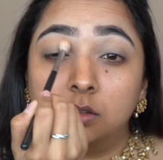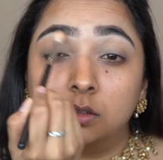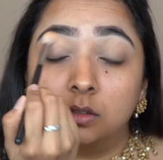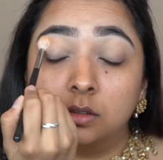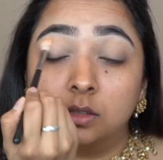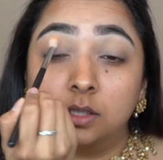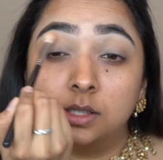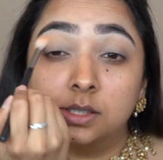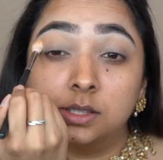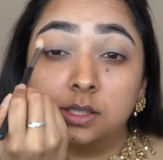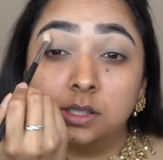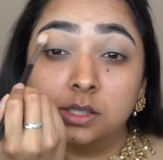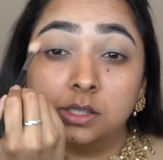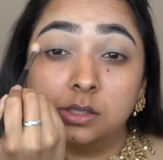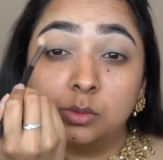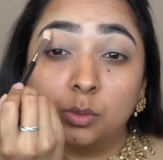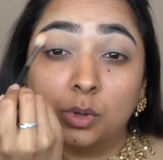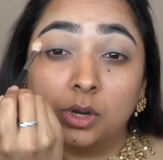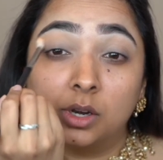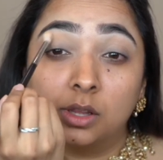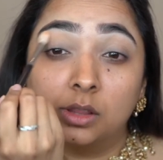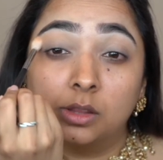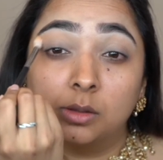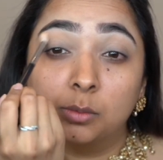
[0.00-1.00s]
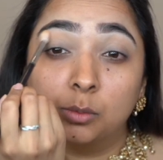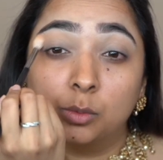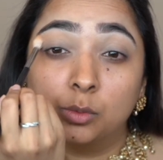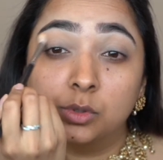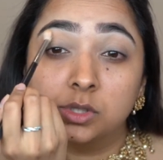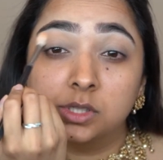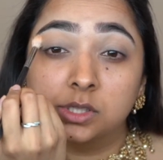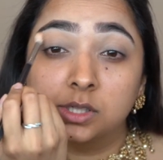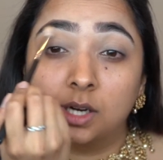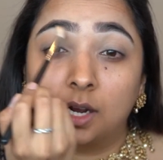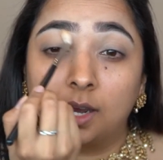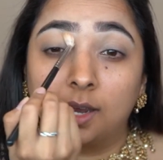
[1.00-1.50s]
This is one of the
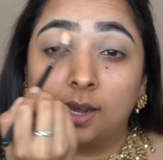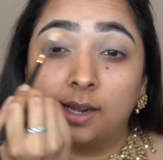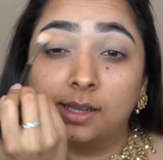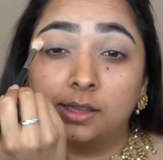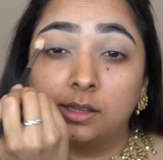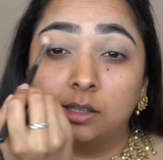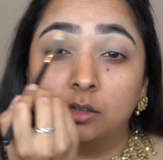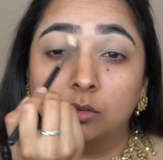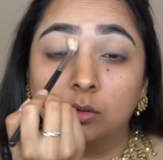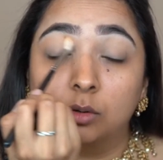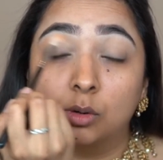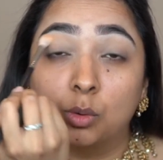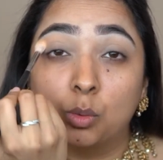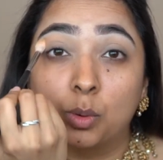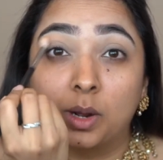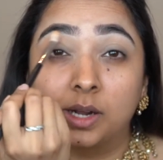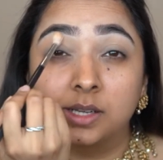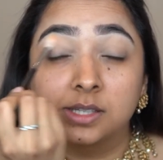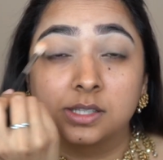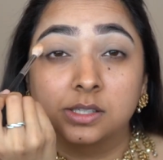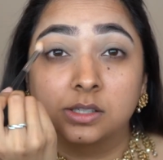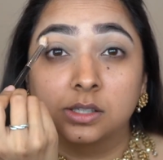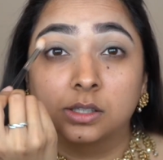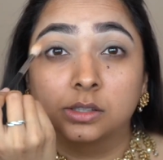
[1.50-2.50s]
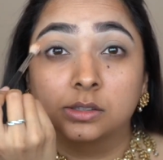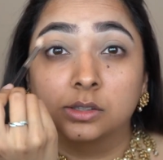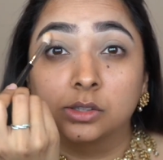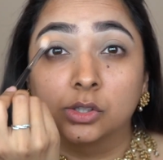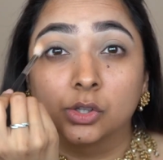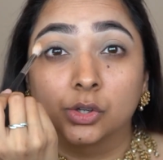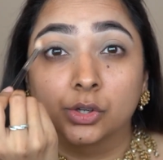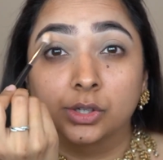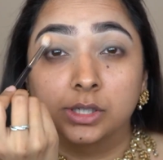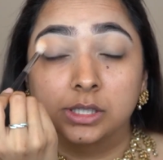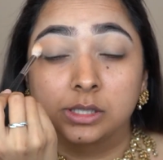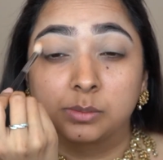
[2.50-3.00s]
most highly requested
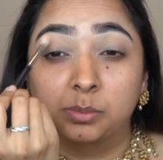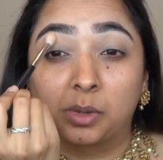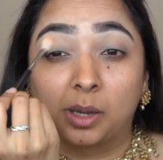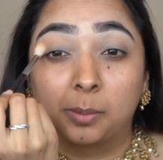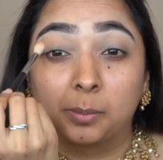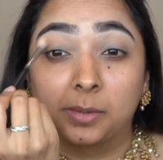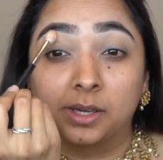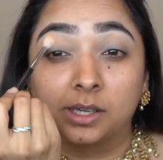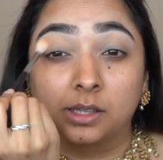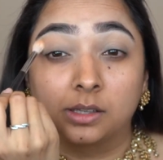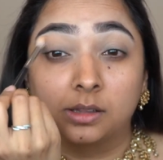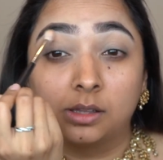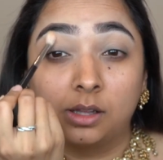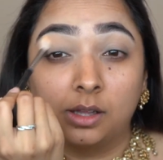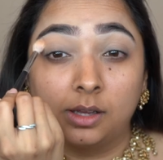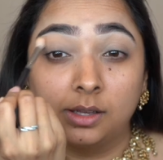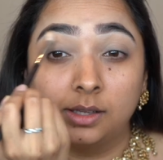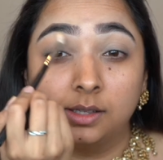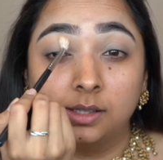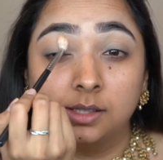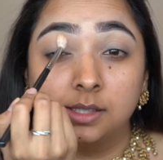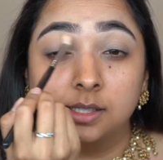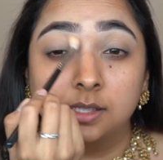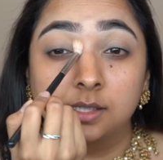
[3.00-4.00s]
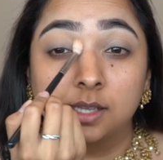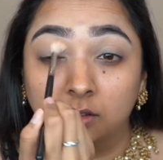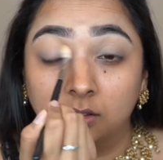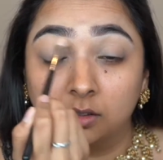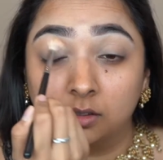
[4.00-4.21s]
looks by my clients.